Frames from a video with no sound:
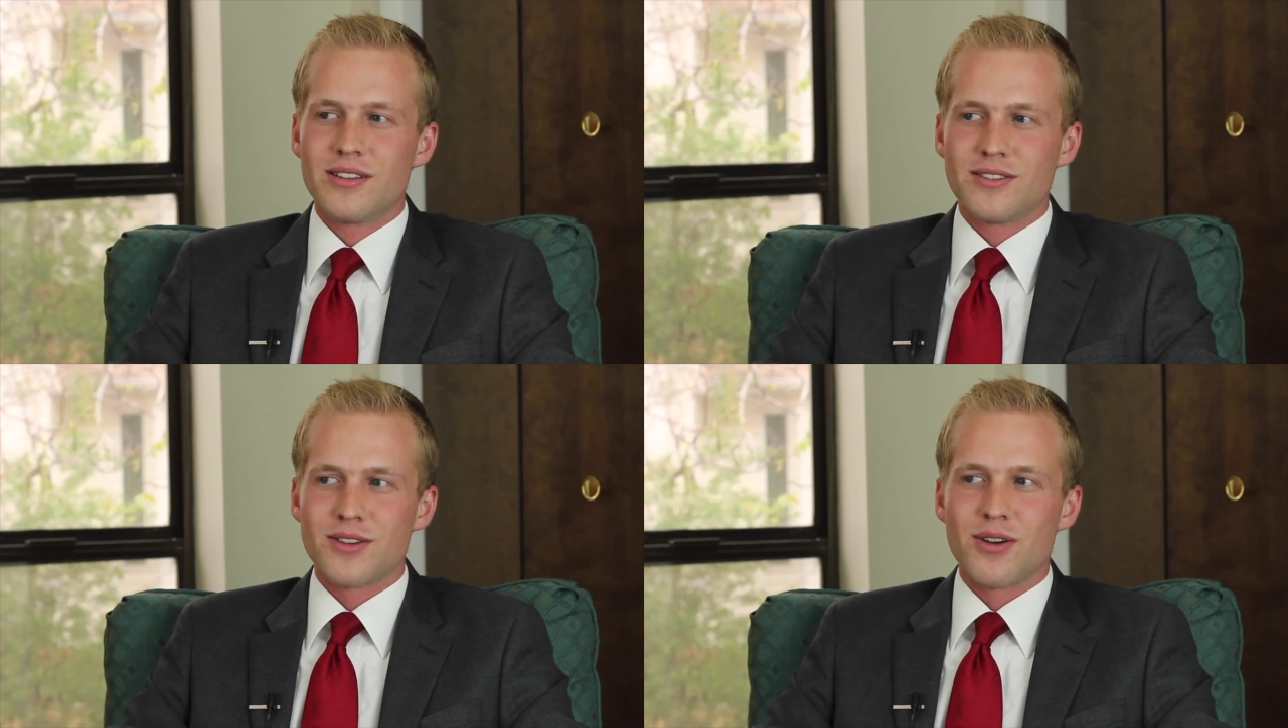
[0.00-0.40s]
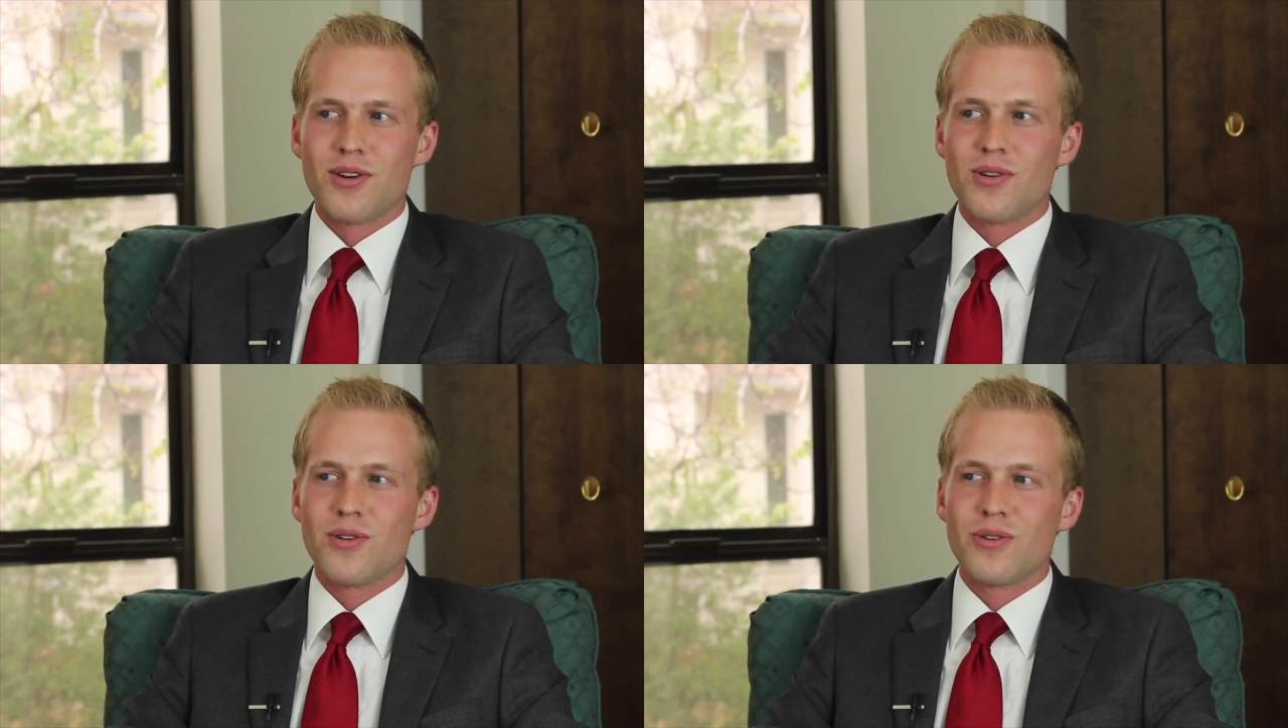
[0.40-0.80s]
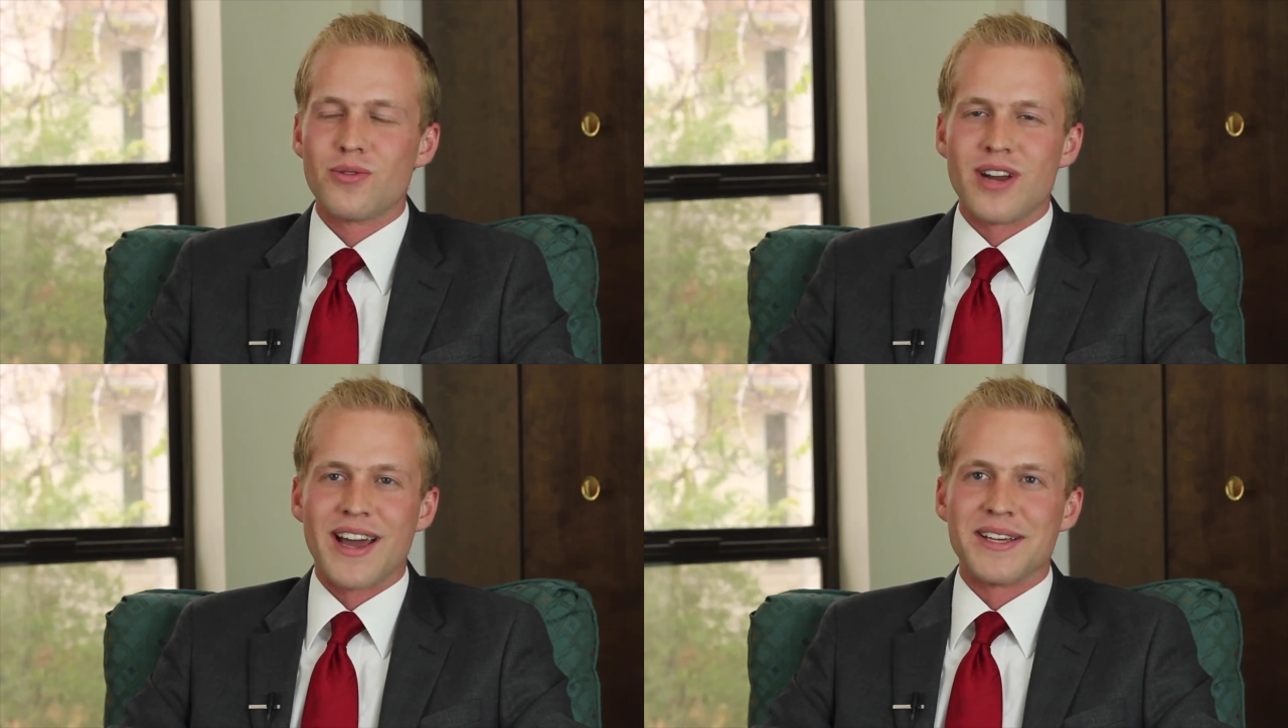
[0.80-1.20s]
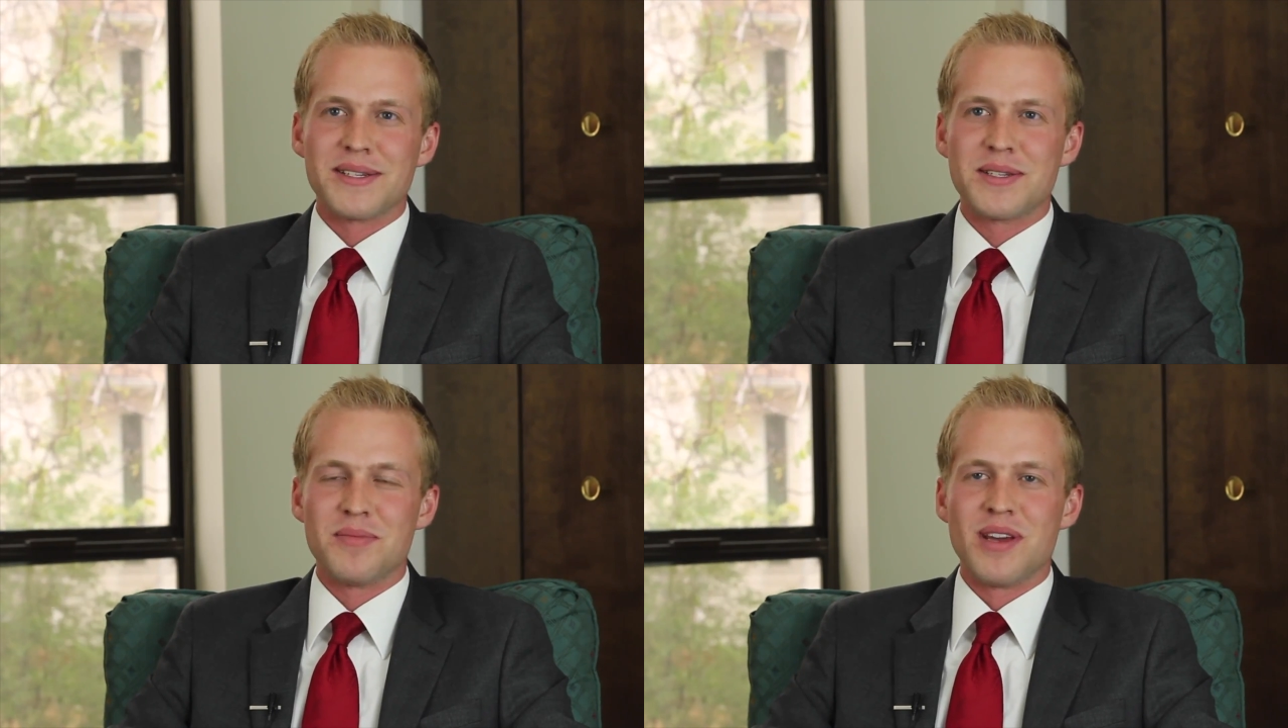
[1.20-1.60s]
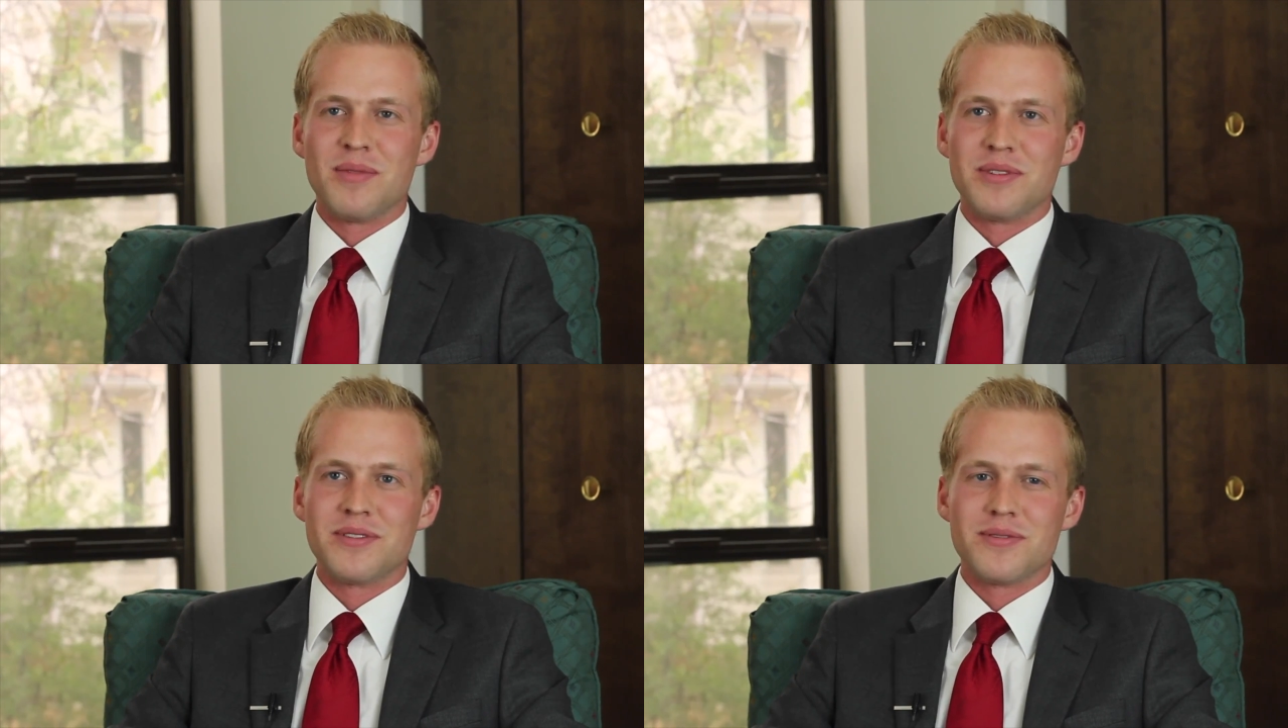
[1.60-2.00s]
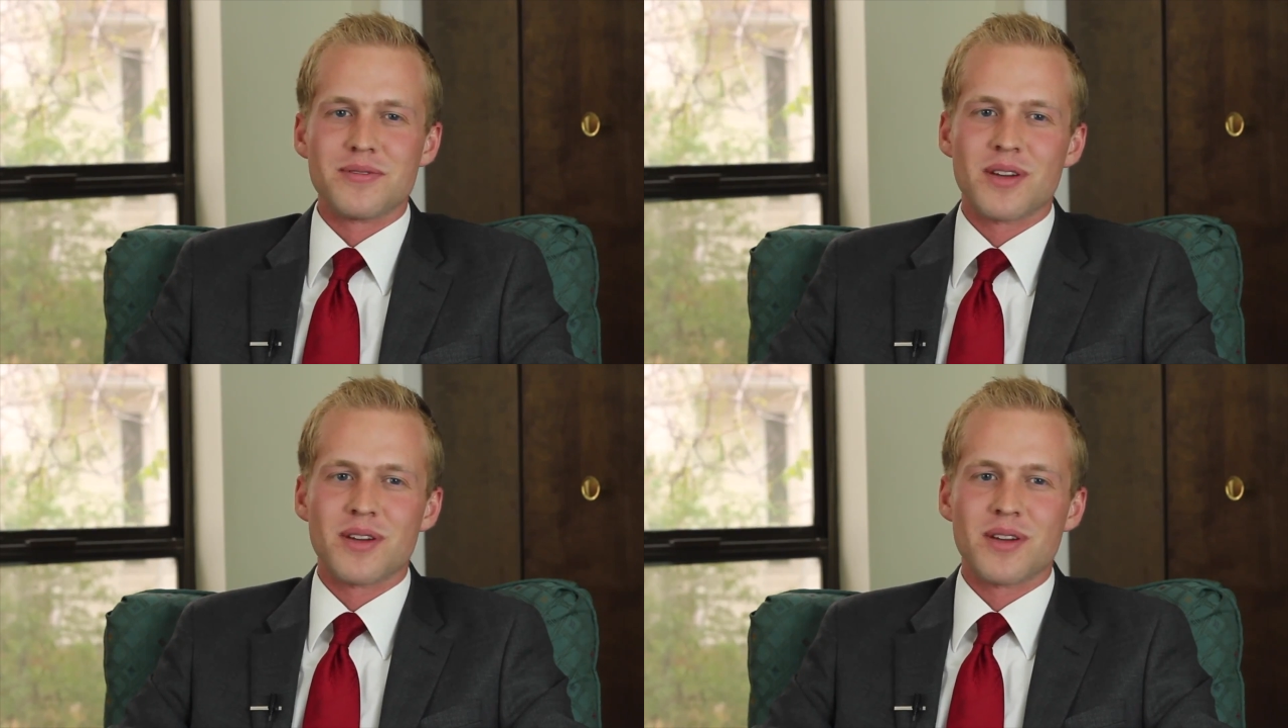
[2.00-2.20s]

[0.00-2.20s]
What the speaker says: so nice to be able to